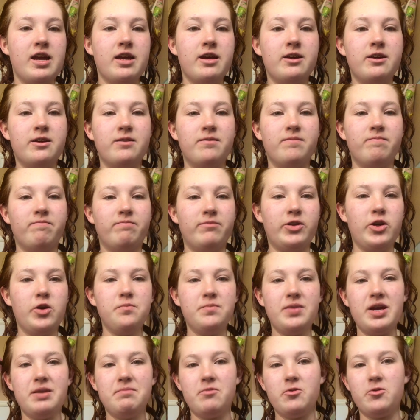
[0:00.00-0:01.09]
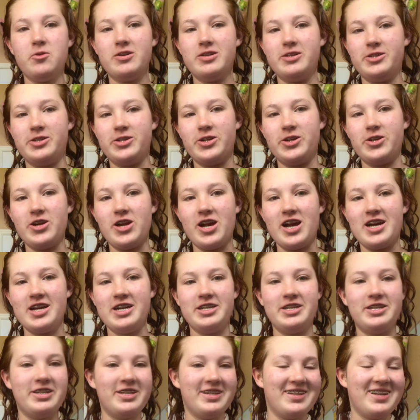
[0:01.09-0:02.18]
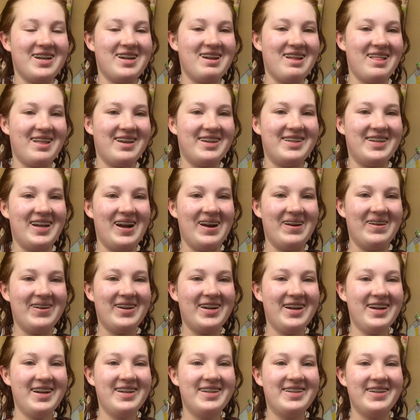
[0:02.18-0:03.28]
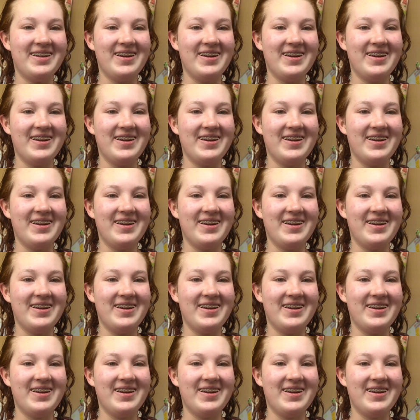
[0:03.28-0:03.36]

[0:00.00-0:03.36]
Don't mind my wet shirt, I just got out of the shower,